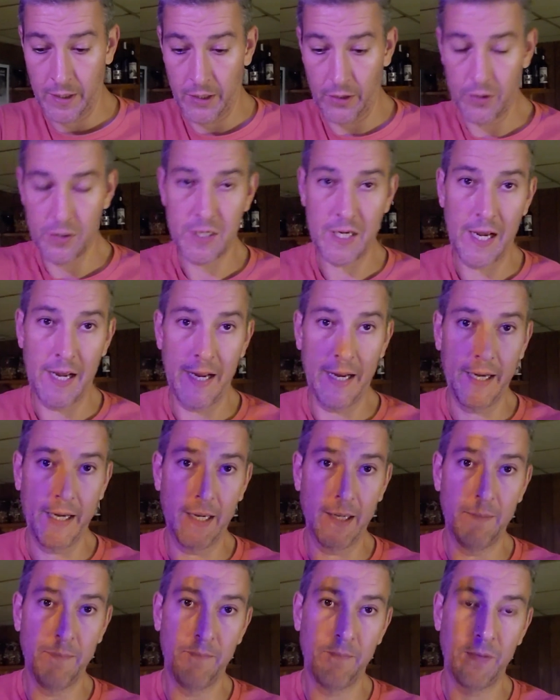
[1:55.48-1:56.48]
here's
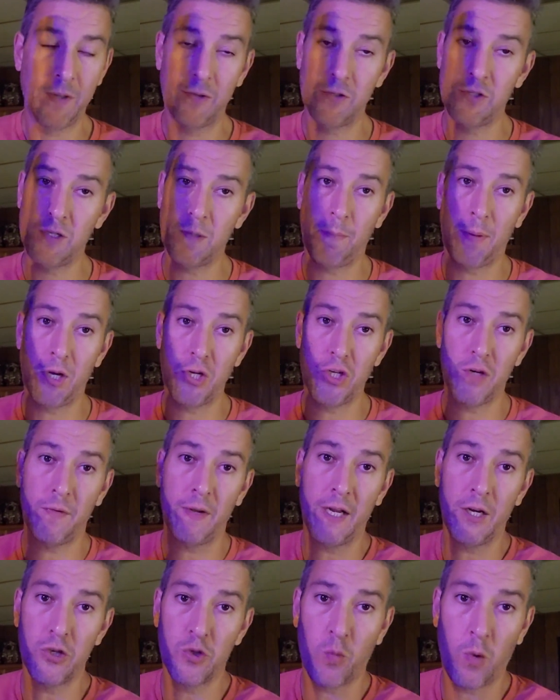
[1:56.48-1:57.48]
a there's a bunch of
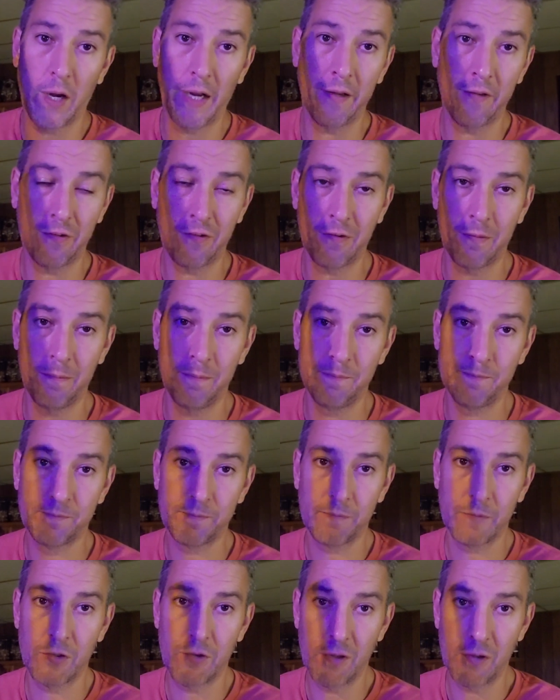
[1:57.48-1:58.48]
aged whites.
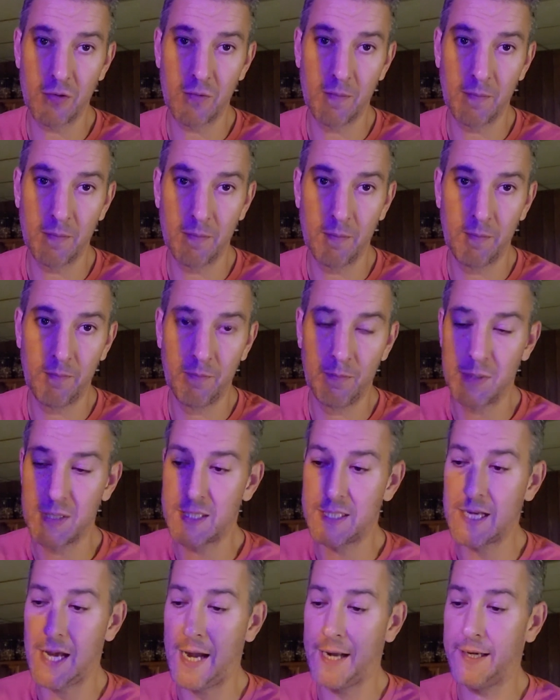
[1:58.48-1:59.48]

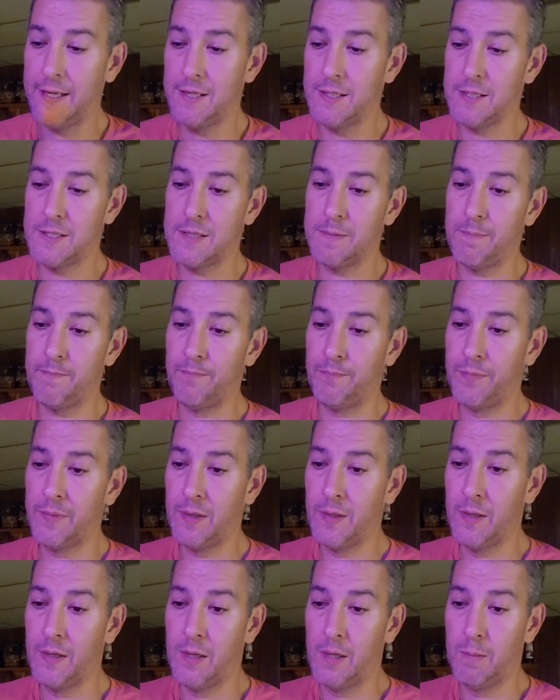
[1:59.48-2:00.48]
Poseidon's,
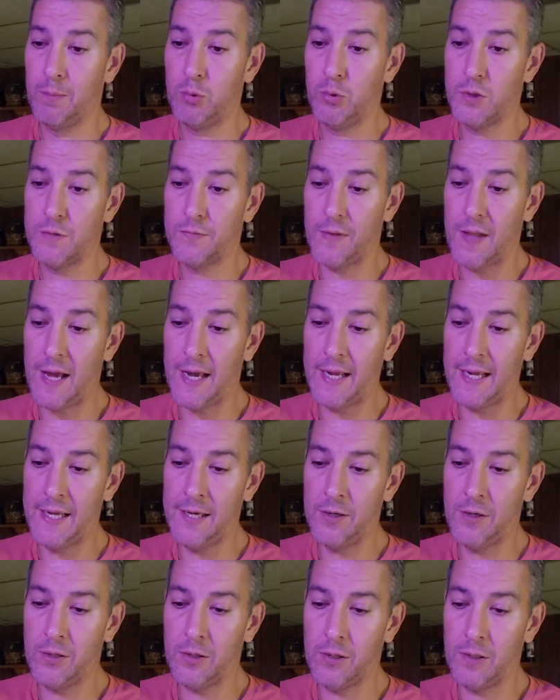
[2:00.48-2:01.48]
Boonsfly
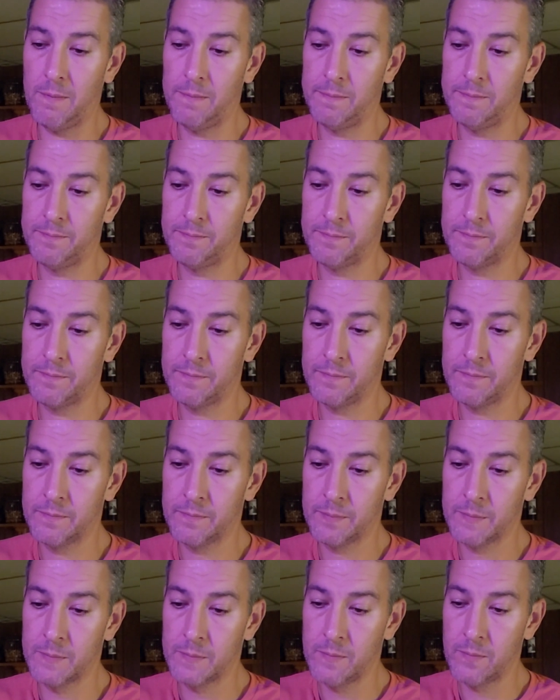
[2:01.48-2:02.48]
Hill,
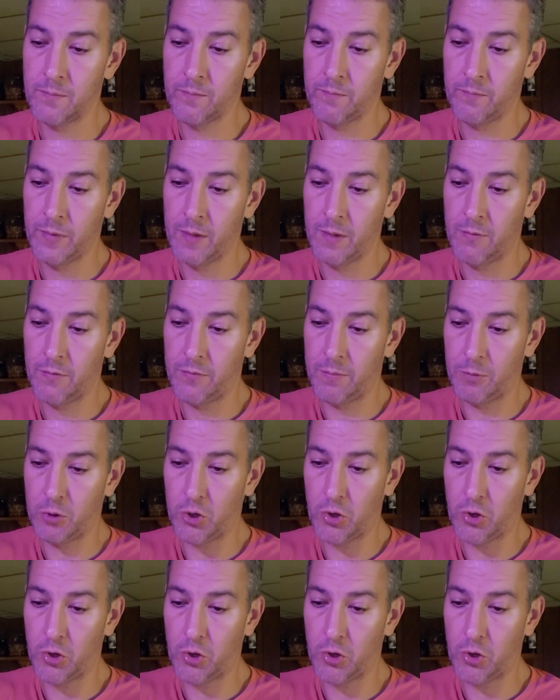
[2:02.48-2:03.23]
from